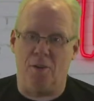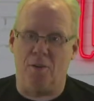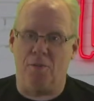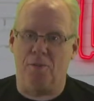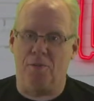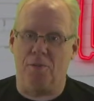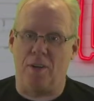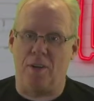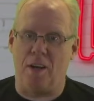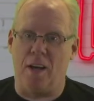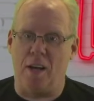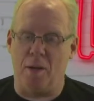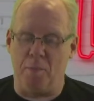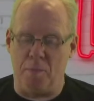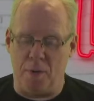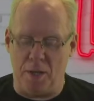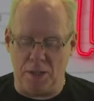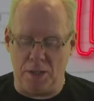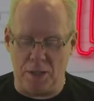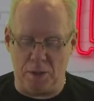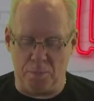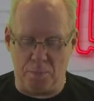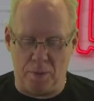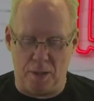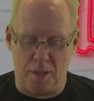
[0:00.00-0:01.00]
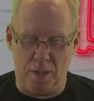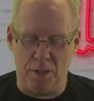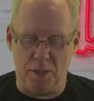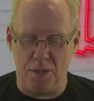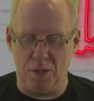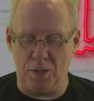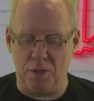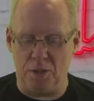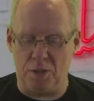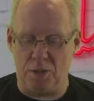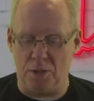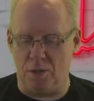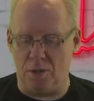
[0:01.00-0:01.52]
of Card Magic
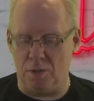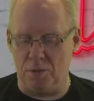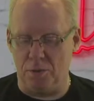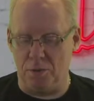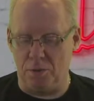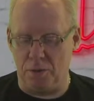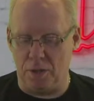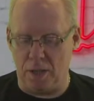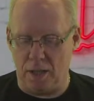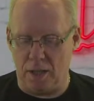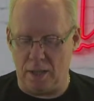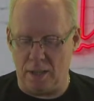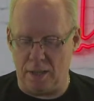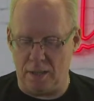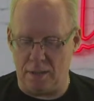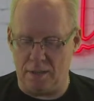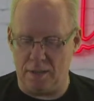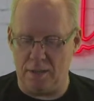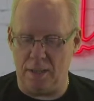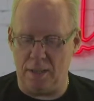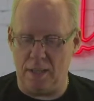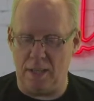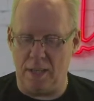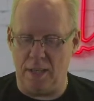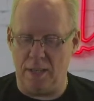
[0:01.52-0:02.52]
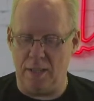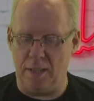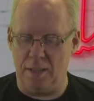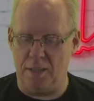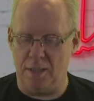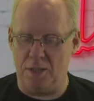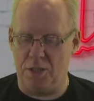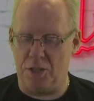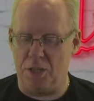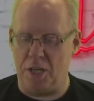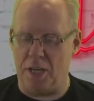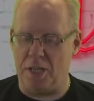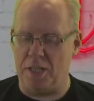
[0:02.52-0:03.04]
by Jean Hugat
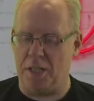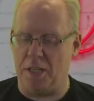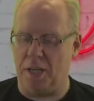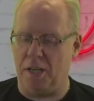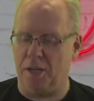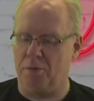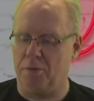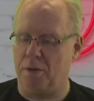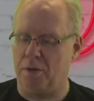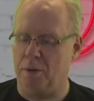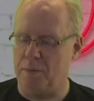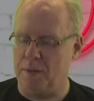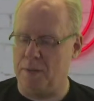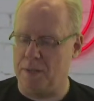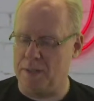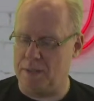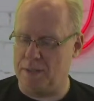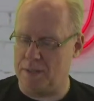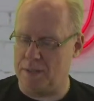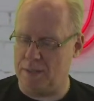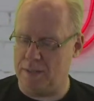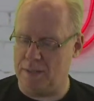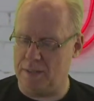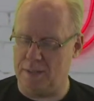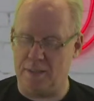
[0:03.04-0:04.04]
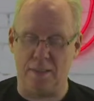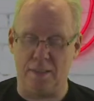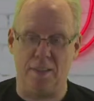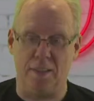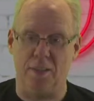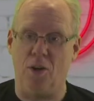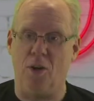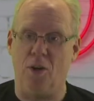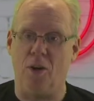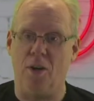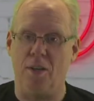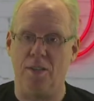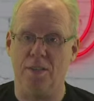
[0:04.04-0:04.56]
and J.J. Crimmins. It's
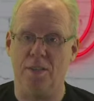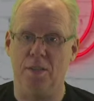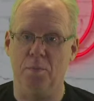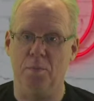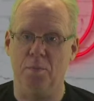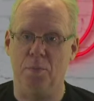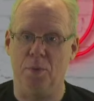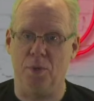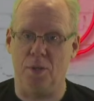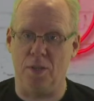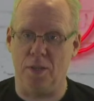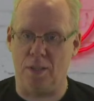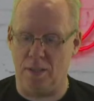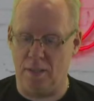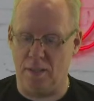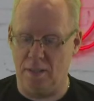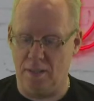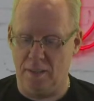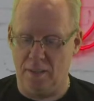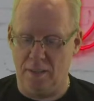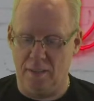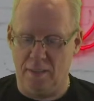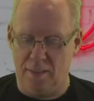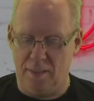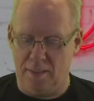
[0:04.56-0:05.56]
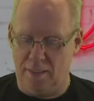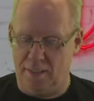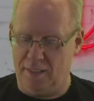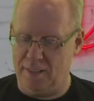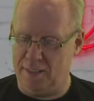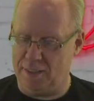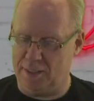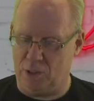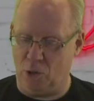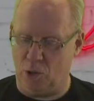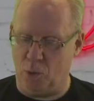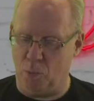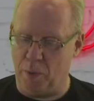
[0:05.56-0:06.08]
an awesome book.
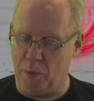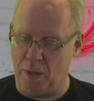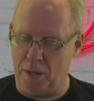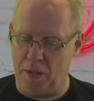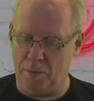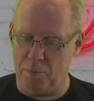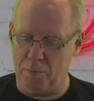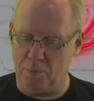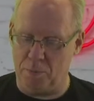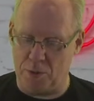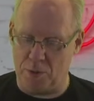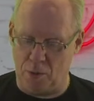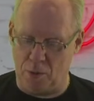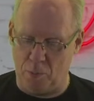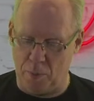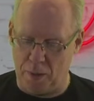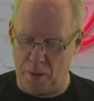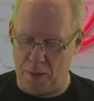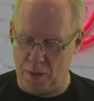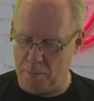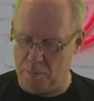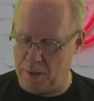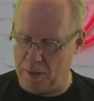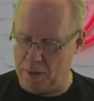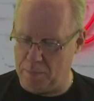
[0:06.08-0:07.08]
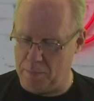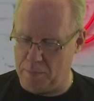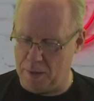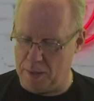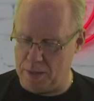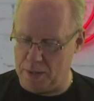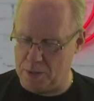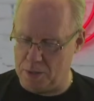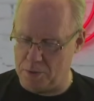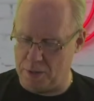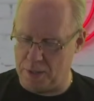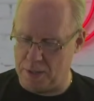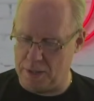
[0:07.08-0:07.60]
so many
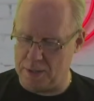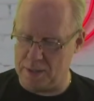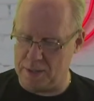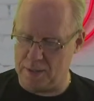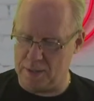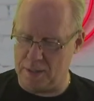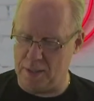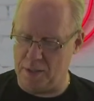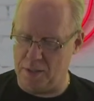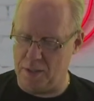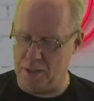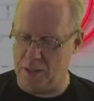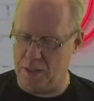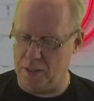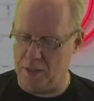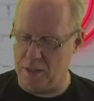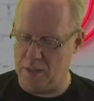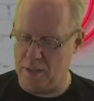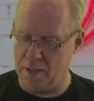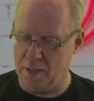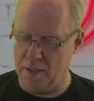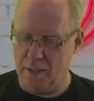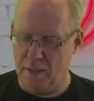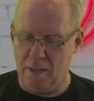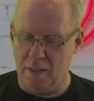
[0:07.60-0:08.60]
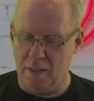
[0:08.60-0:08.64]
tricks in here.